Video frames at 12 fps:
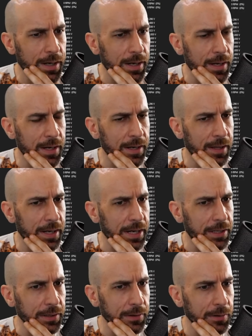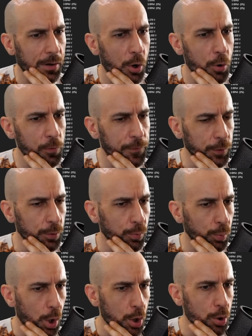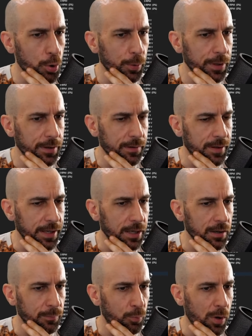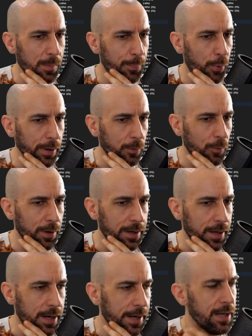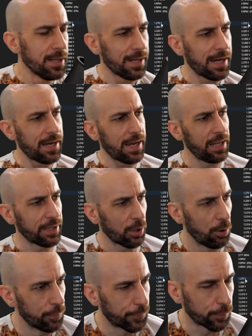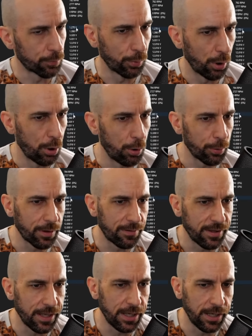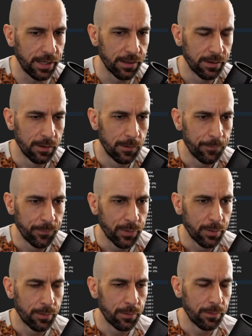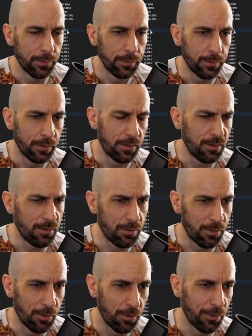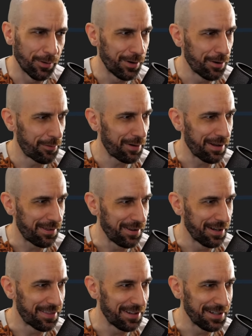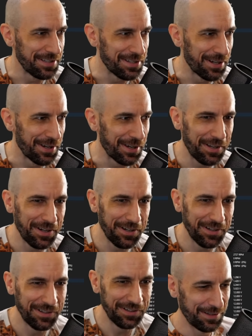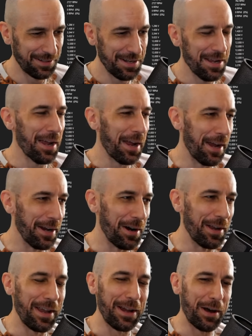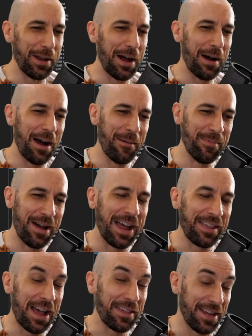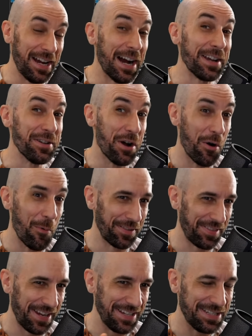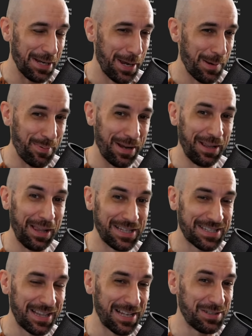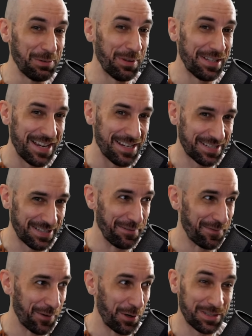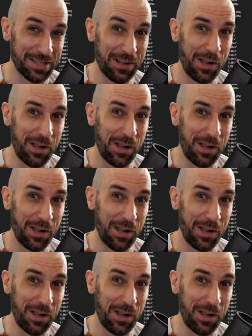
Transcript: it like overrode the 1.19. Yeah, it like overrode the. Oh, you know what I think they did? Hang on. I think I know what they did, but let's do the testing first, and I'll